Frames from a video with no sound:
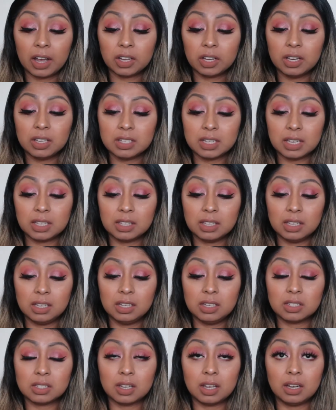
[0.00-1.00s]
couldn't take
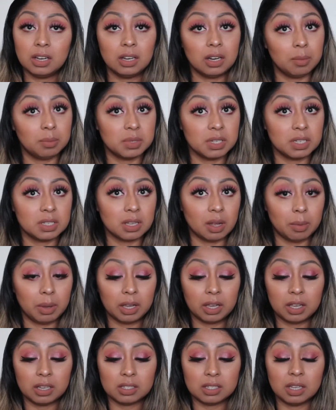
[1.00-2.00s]
these in an empty stomach
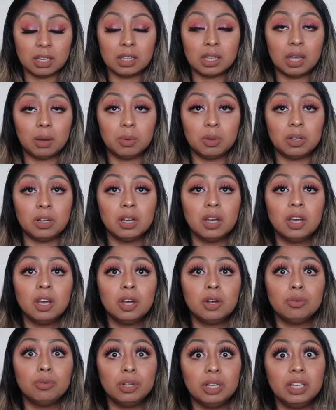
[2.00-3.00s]
because they would
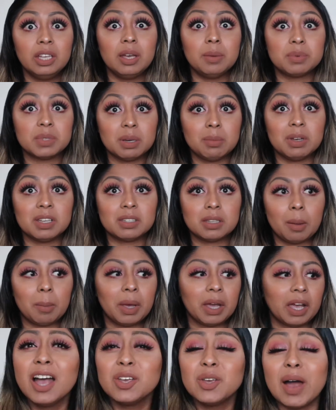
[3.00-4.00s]
really upset my
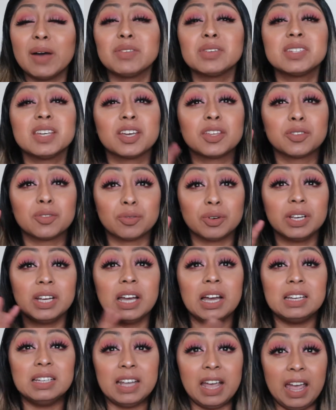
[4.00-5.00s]
stomach. You have to take 3
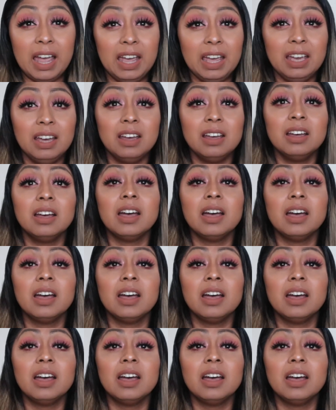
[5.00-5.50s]
a day.